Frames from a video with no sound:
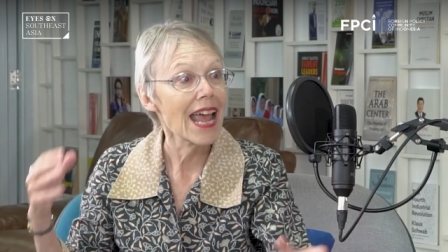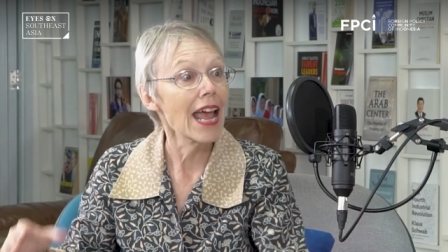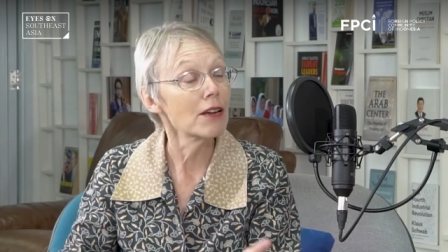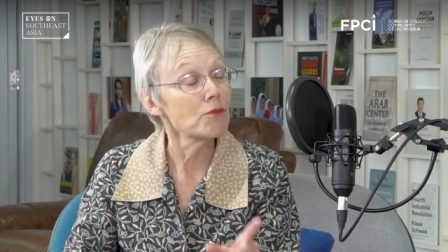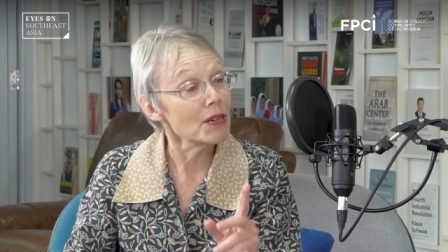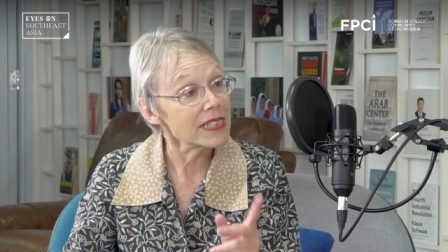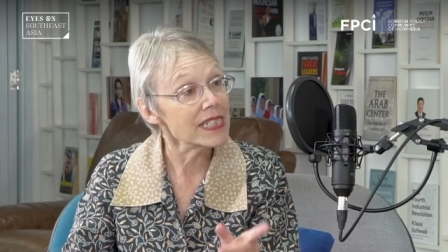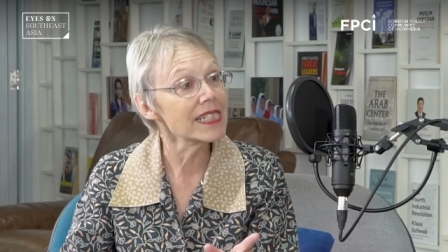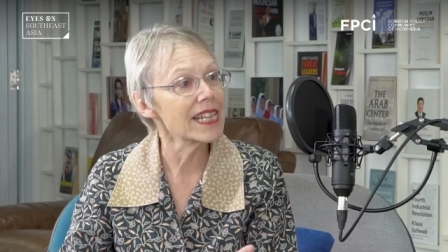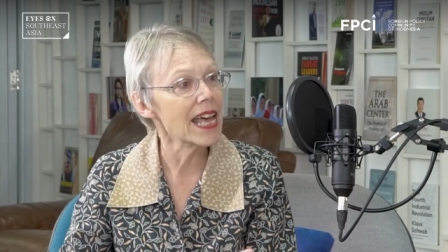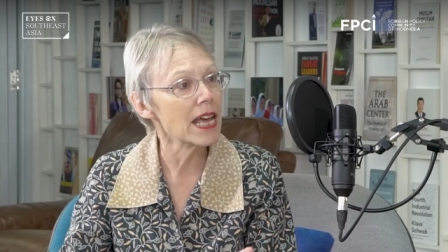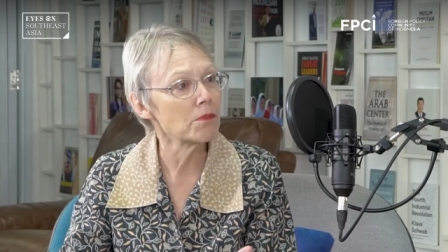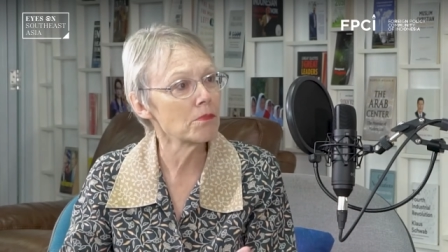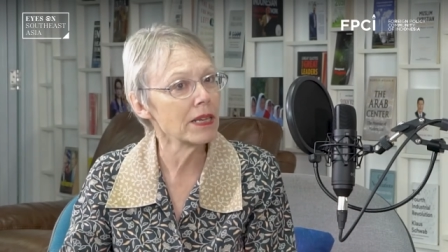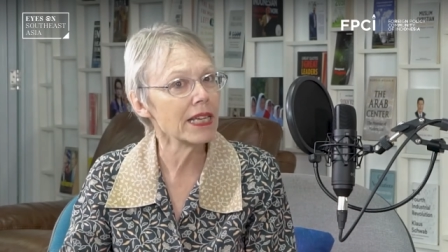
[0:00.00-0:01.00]
And what does
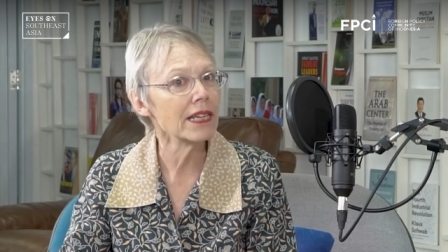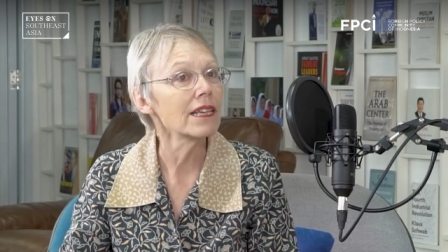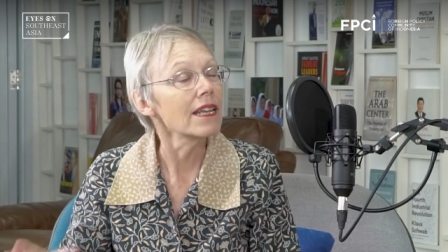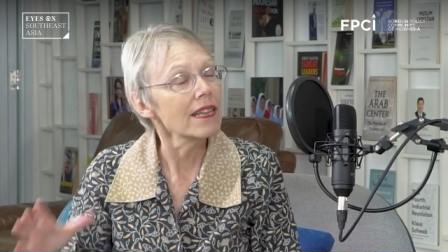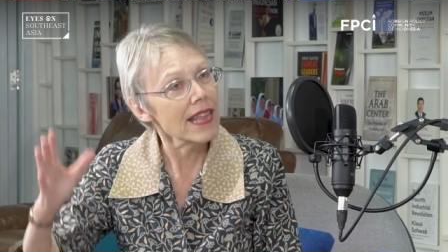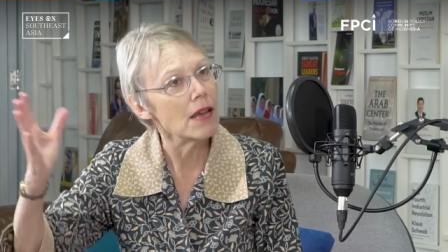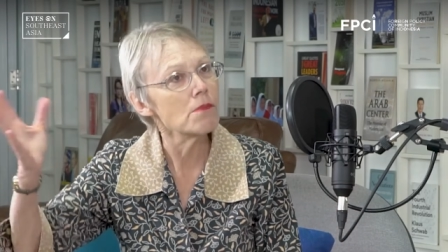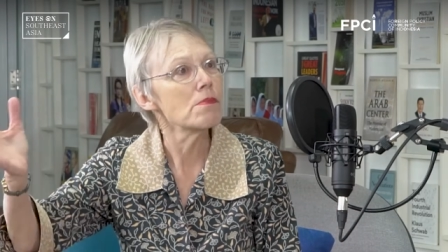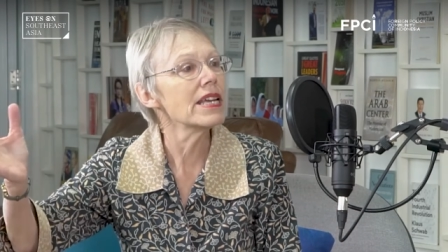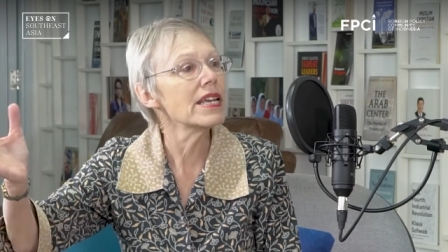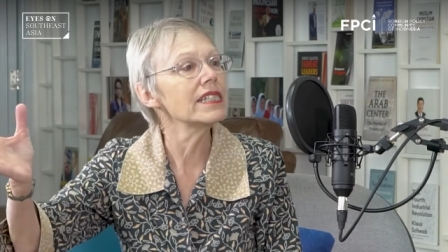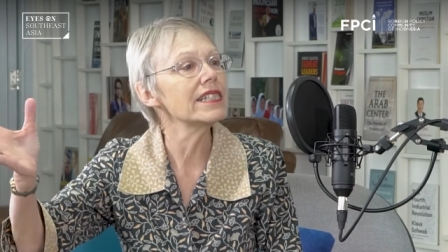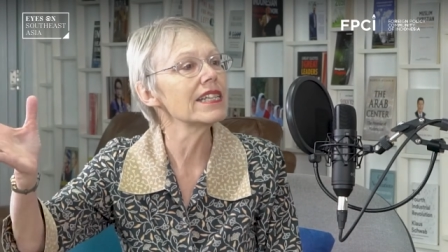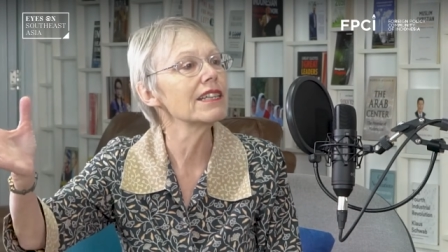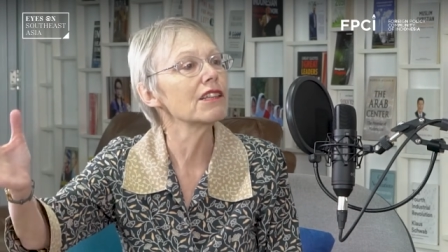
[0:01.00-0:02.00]
that mean? That
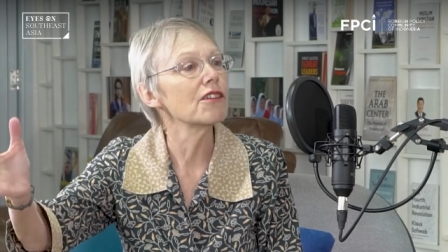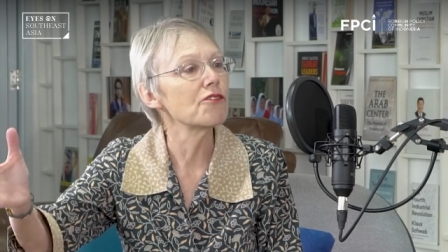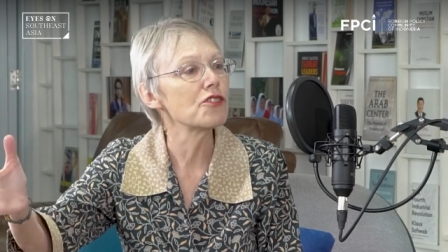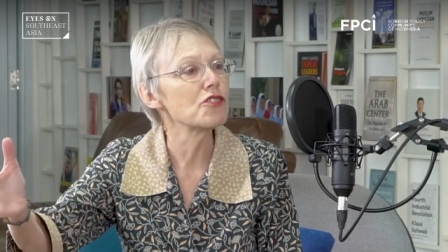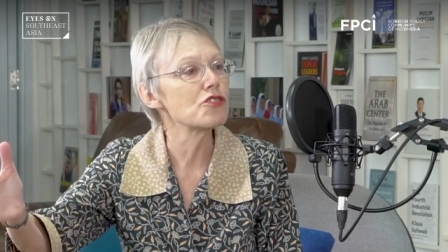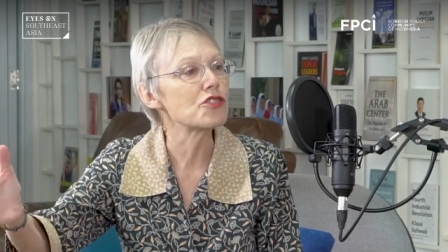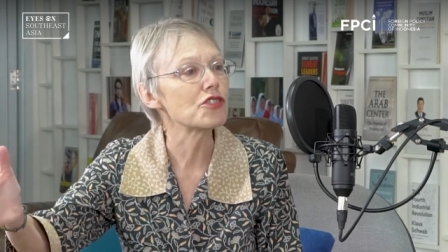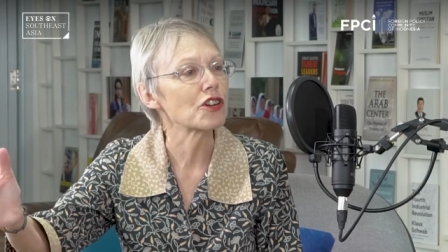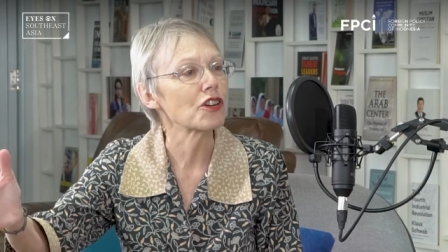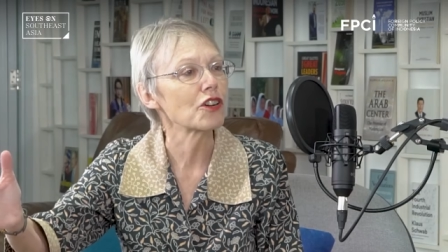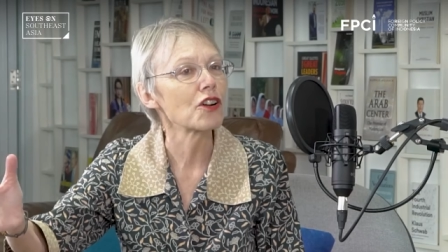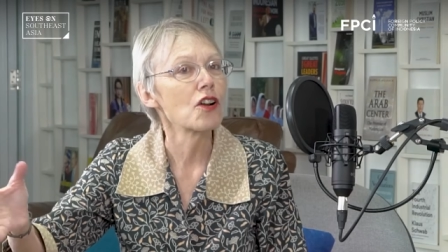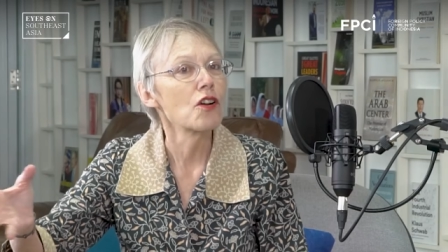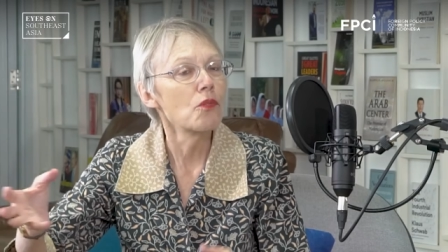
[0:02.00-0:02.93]
means in the future,